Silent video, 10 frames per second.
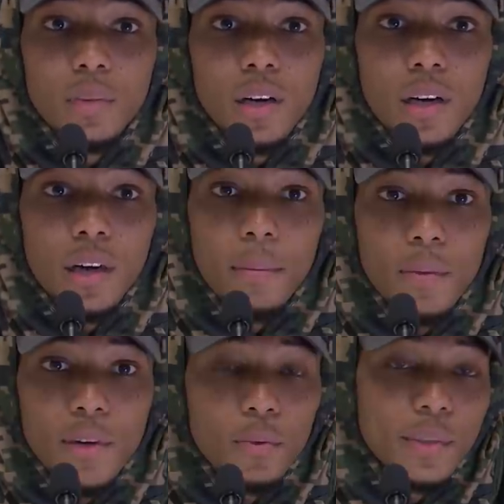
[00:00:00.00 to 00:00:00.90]
But I
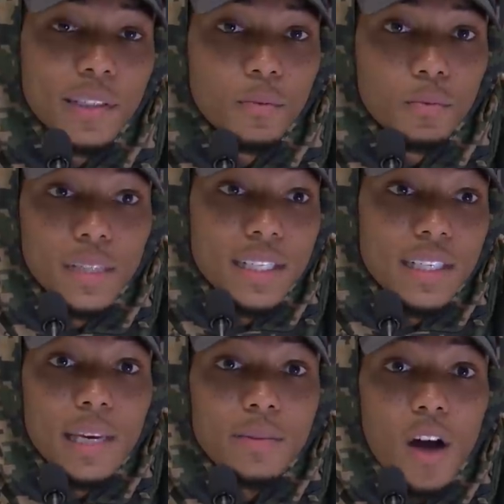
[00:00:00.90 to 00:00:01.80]
mean, we don't re- need to
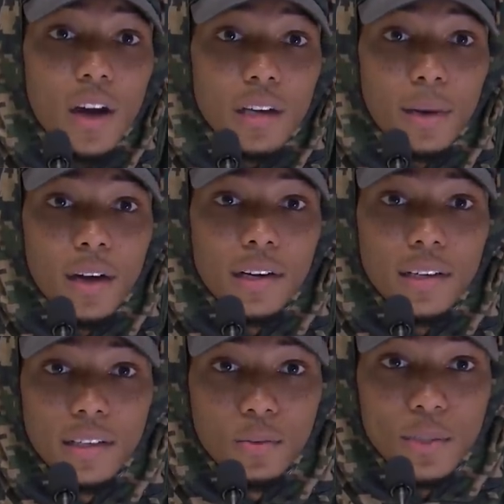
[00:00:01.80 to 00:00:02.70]
keep talking about it
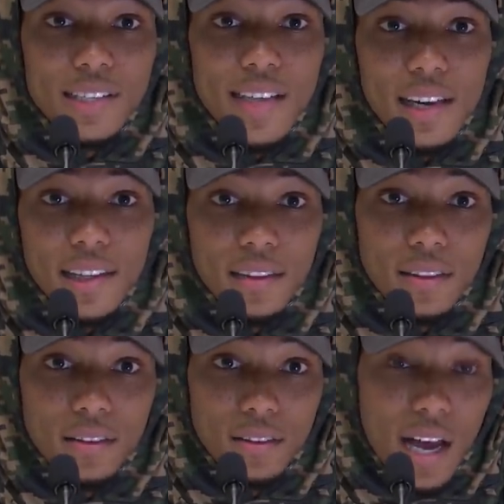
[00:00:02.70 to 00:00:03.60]
and, and restating the,
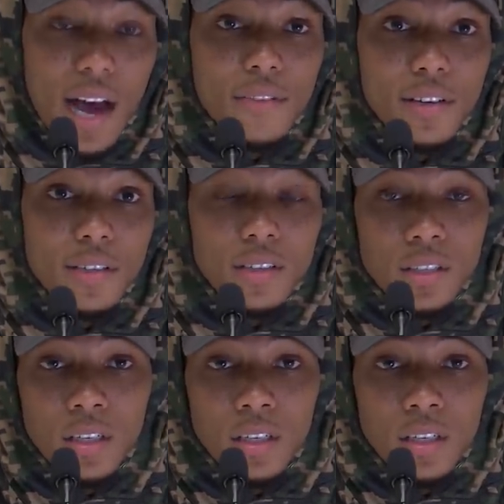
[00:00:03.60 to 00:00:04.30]
the obvious.